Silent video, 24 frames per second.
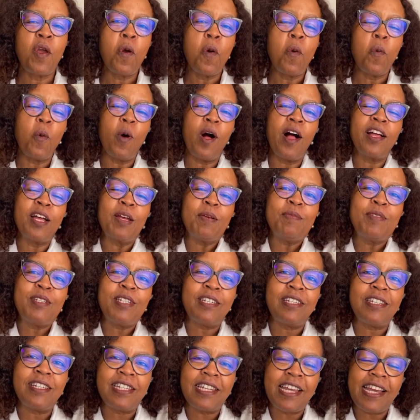Welcome to
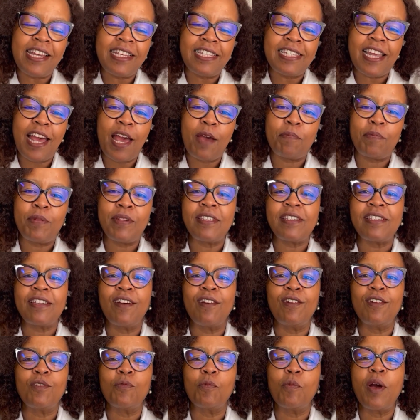today's
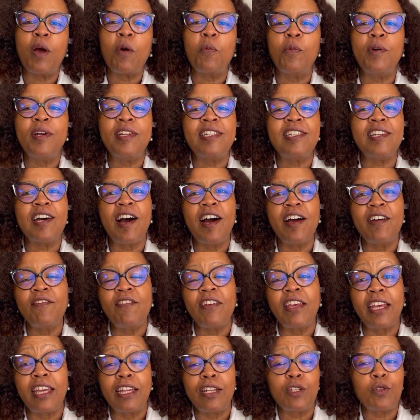episode where we're
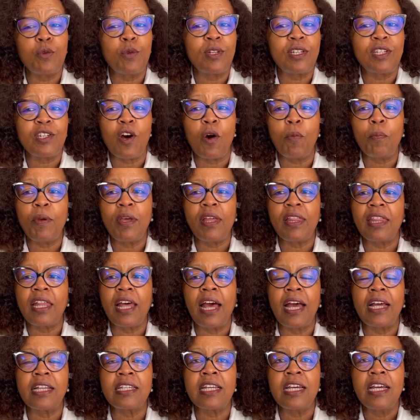diving into a topic
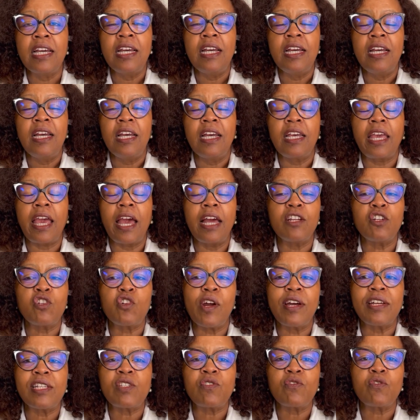that can
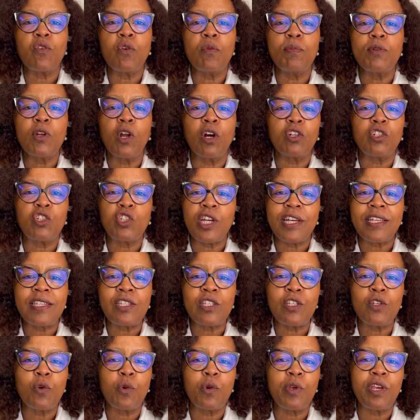transform not
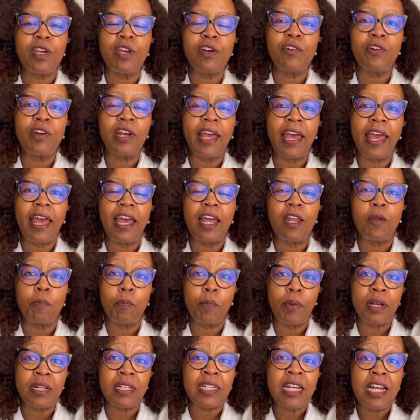just your year ahead,
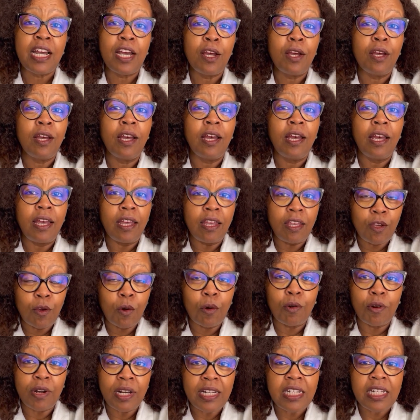but
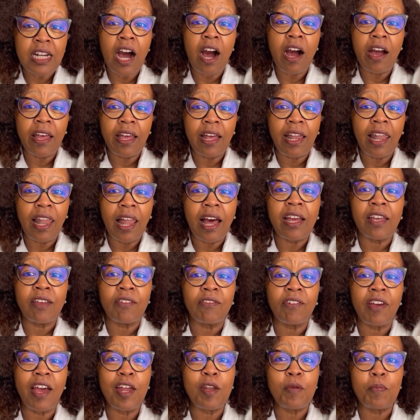your entire
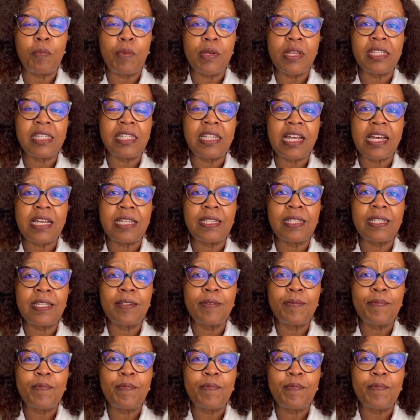life and business.